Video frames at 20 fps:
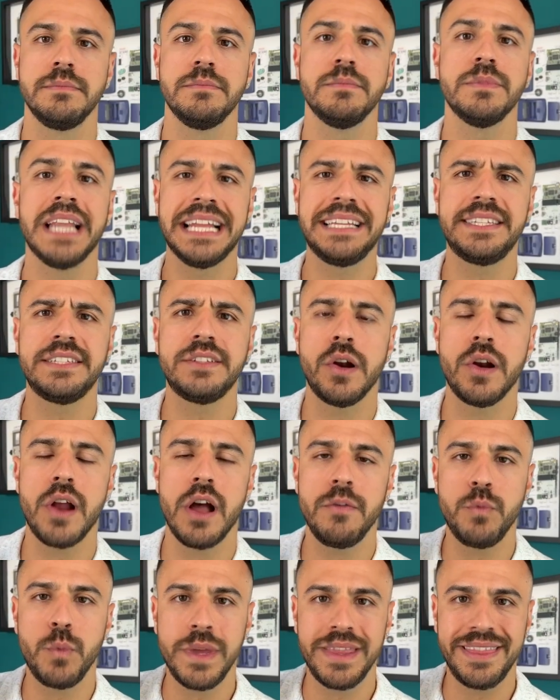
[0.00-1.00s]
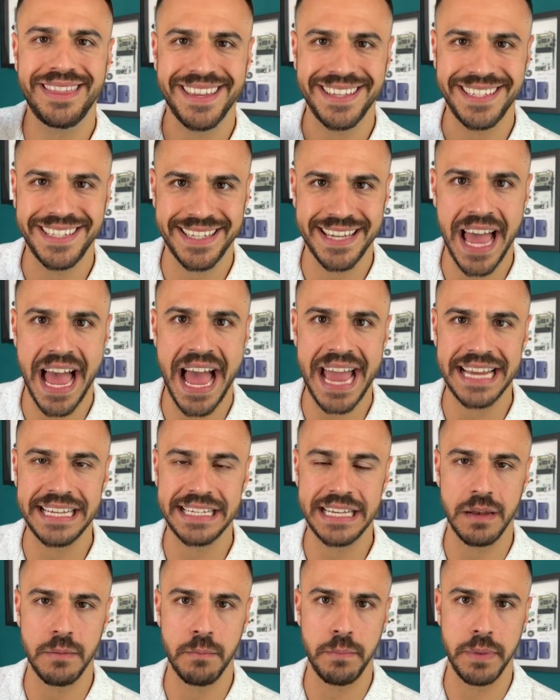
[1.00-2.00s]
Let's start off with the
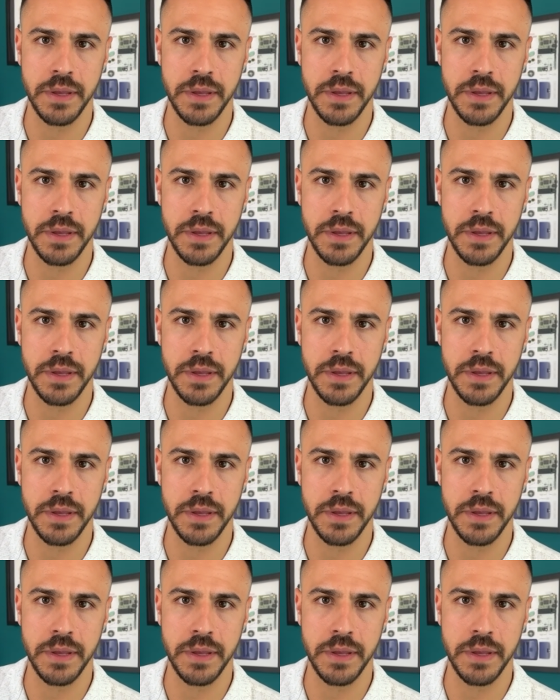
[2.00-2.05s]
size and